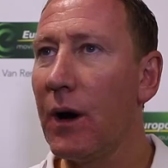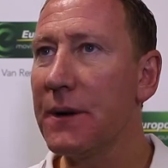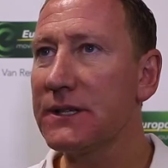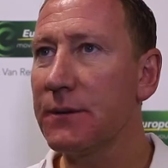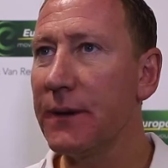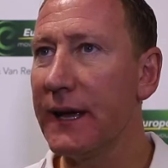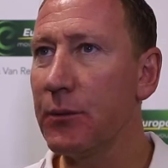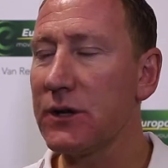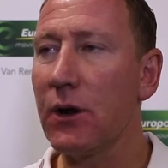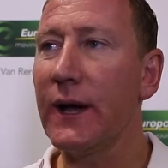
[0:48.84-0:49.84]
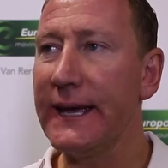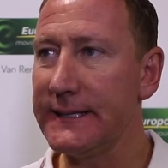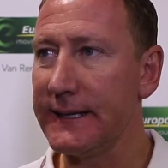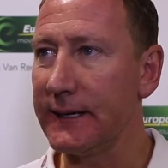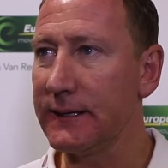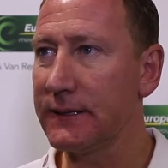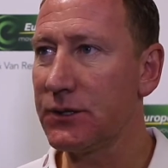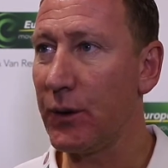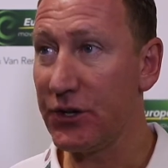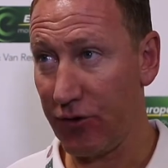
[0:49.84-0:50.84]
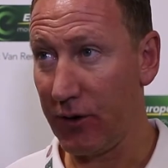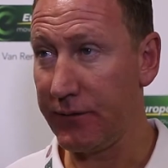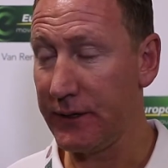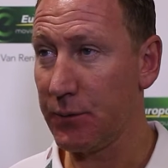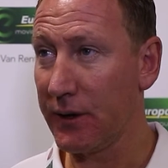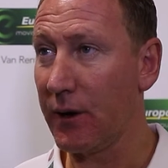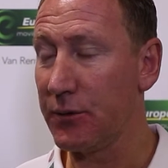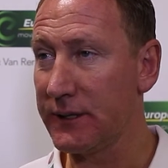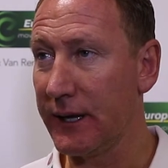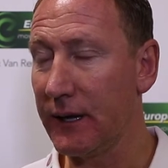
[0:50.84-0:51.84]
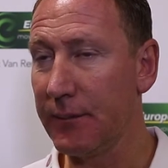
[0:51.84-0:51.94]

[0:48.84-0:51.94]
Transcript: I must admit, it was a lot easier to win trophies when I was there.